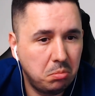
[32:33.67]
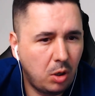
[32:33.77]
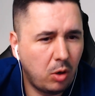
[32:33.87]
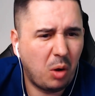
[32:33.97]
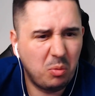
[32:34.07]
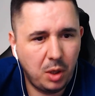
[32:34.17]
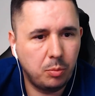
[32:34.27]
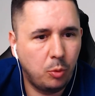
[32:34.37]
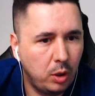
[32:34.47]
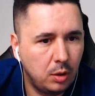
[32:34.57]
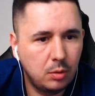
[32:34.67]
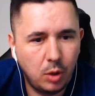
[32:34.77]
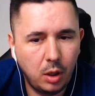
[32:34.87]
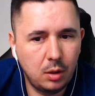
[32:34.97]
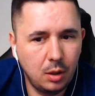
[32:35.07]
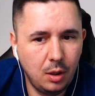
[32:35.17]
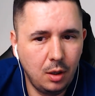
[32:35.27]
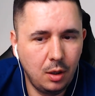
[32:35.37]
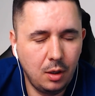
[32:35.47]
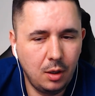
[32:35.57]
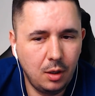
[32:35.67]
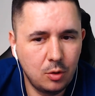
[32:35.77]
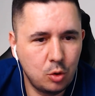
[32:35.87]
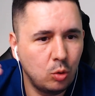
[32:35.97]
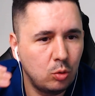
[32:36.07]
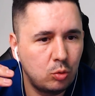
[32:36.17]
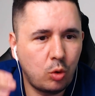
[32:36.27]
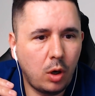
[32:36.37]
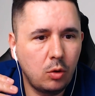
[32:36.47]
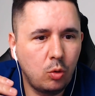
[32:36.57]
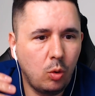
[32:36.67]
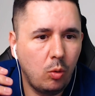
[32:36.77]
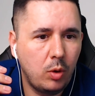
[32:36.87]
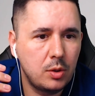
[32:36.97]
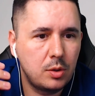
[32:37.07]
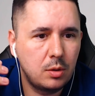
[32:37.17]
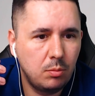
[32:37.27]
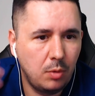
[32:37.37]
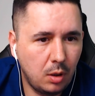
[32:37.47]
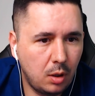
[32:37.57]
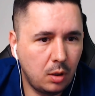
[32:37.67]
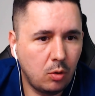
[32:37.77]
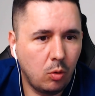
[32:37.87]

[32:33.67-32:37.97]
around that point, right? So try to always learn,